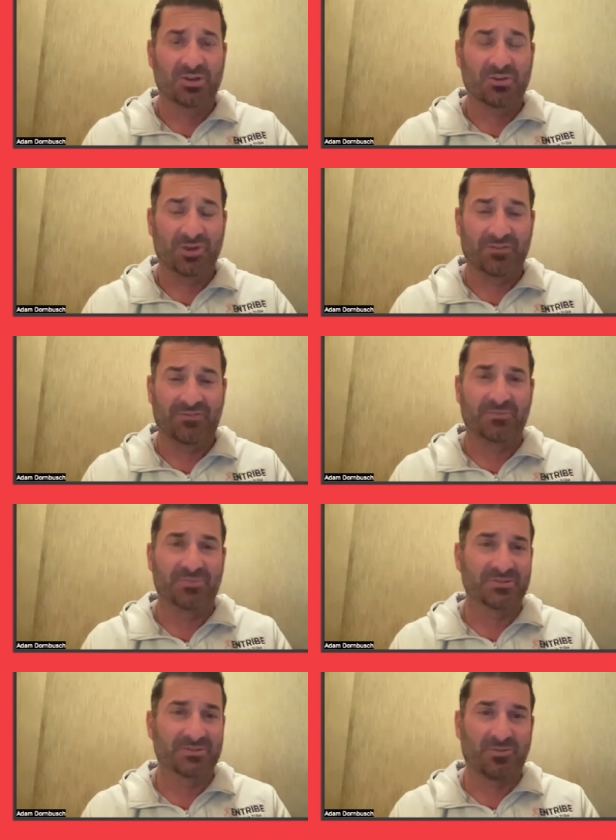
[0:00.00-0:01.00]
If you
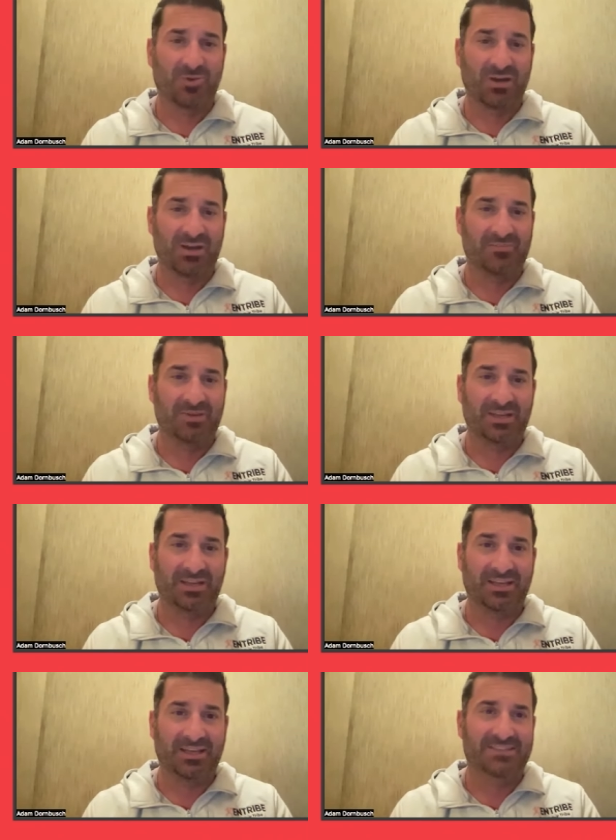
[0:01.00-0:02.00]
build it for one
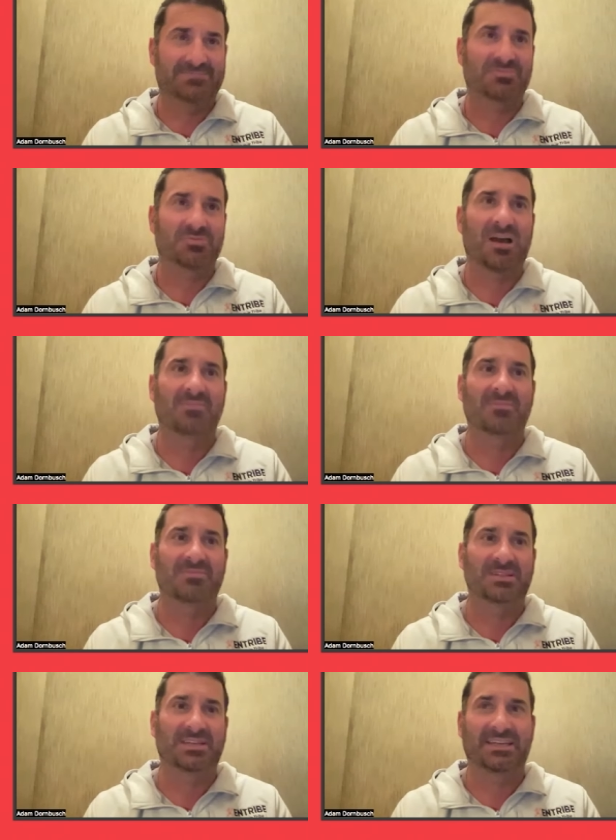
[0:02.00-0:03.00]
company, it's
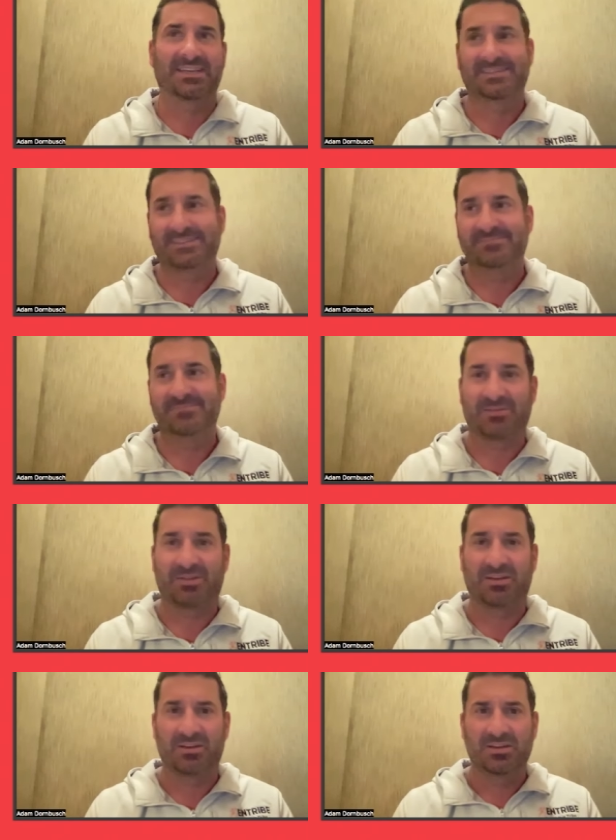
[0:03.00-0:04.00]
probably I mean,